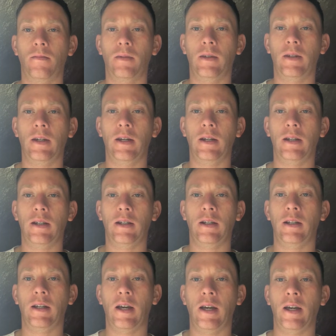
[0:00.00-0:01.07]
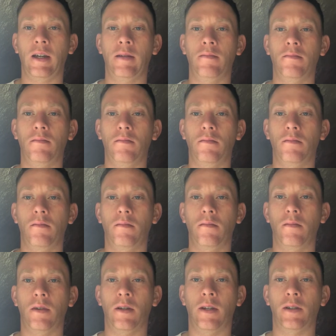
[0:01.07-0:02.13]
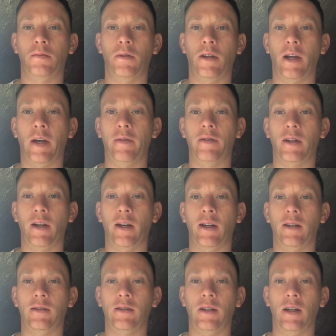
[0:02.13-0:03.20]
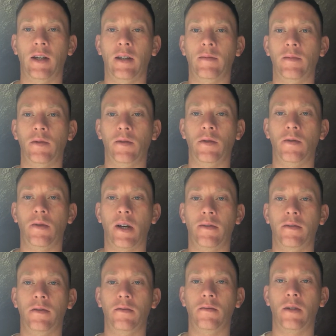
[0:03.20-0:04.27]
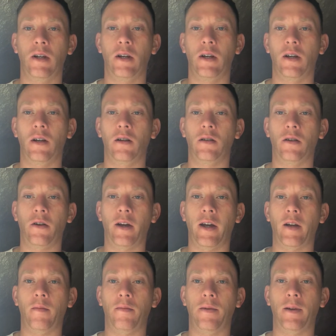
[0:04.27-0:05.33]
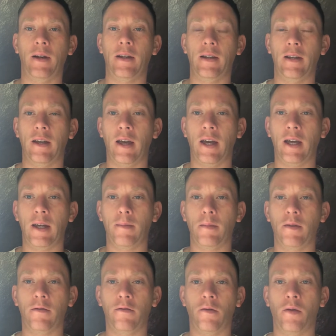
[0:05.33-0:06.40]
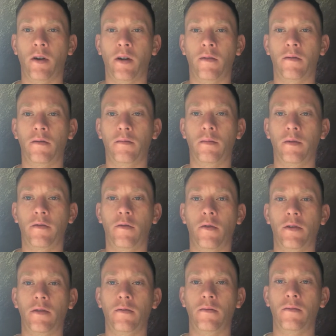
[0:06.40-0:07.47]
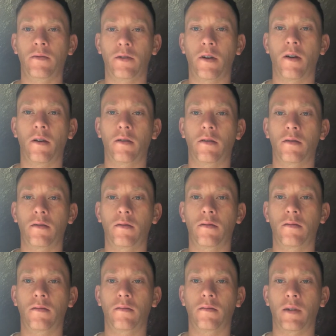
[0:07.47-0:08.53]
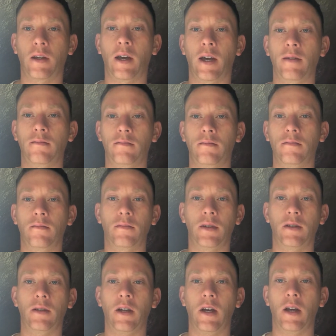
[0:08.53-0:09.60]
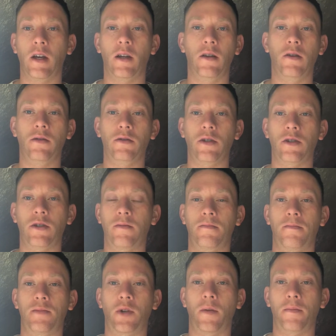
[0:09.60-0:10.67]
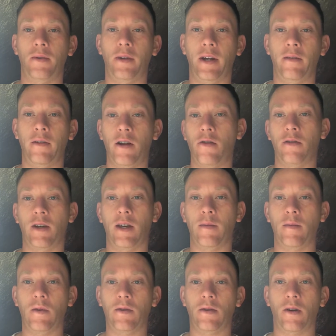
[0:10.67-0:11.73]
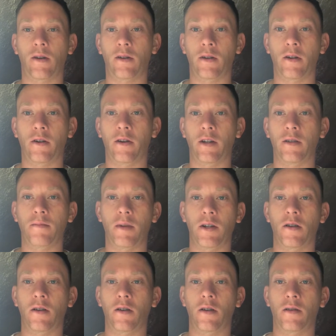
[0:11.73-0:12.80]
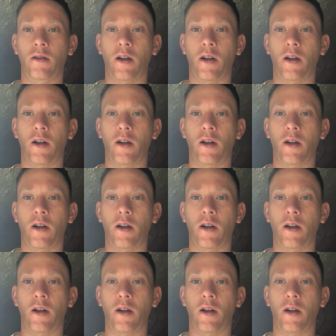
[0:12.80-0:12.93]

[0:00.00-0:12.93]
get in a game, and that's what life is like. It's a game, so you have to learn how to play the game before you start the game. I mean, you can just start playing a video game and you start learning, but you're in a